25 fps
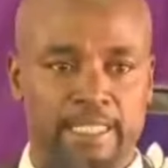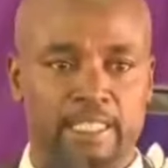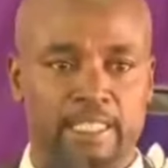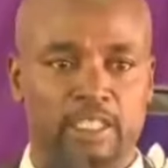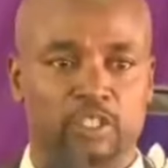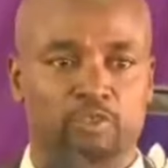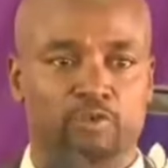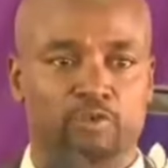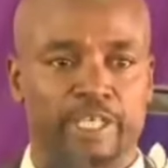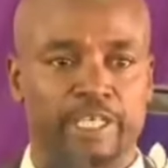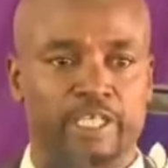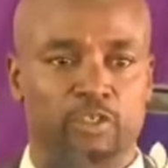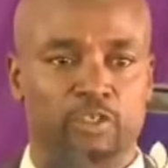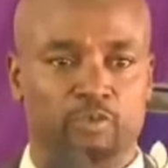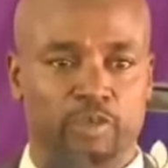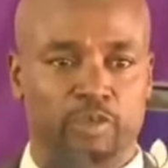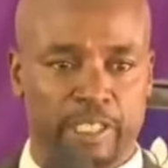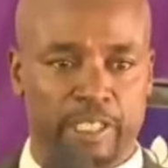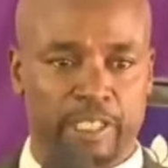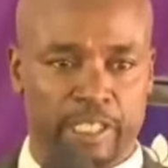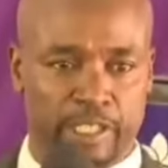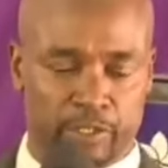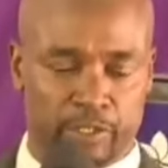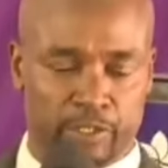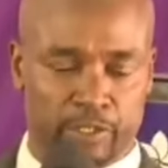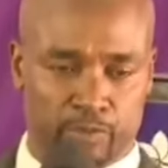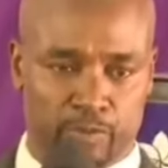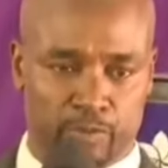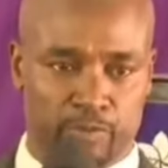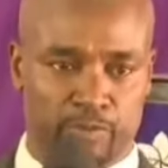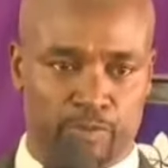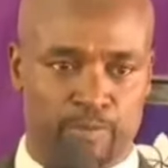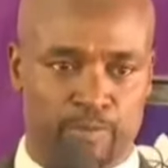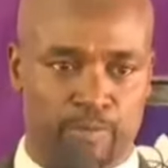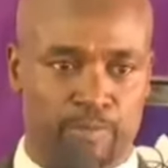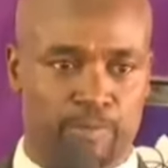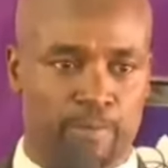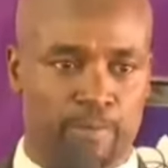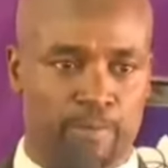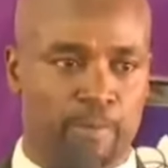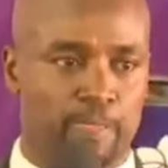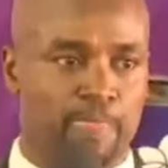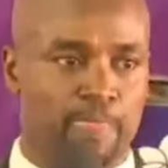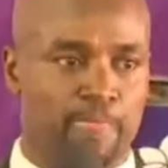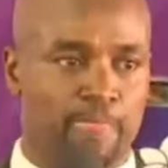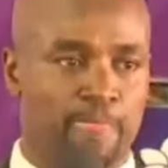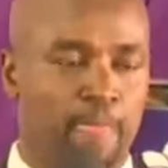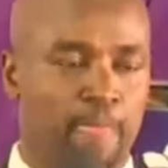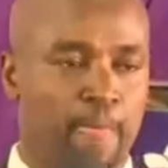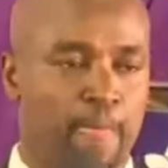us in 2022.
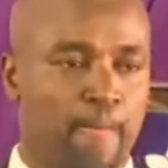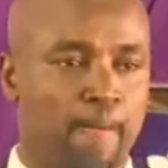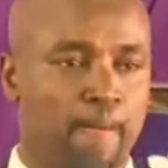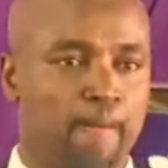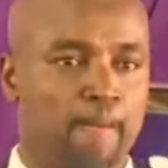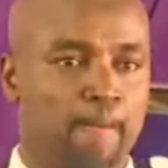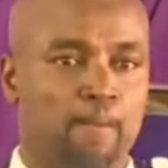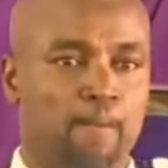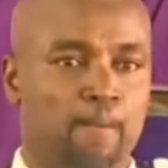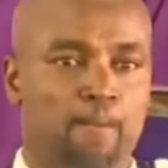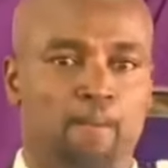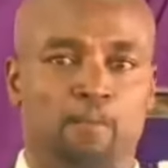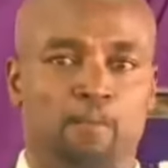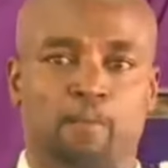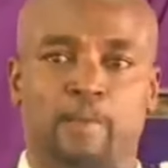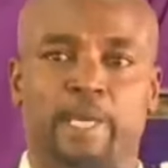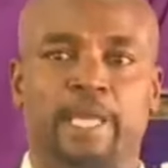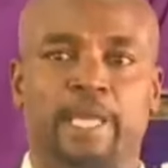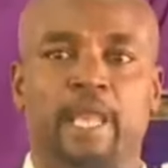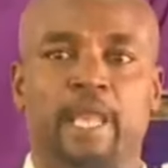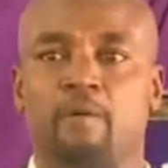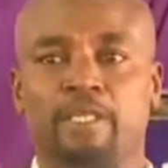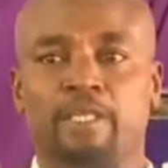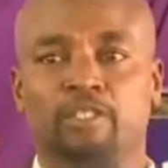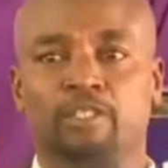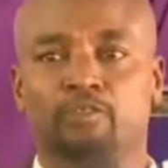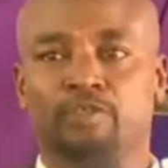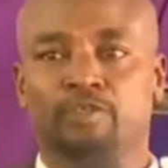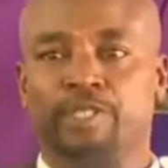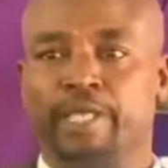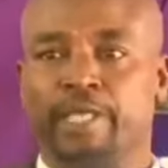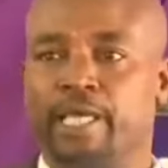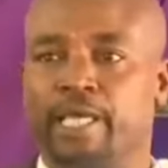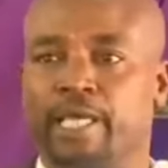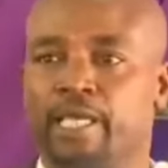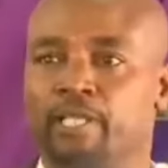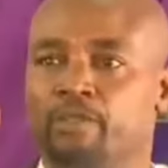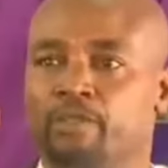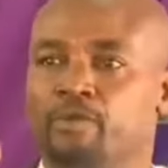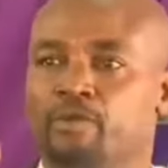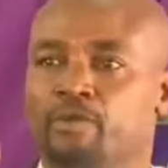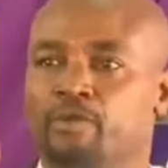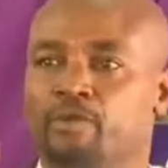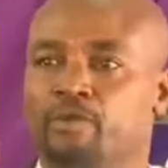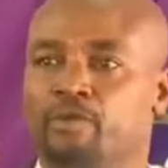And I want to tell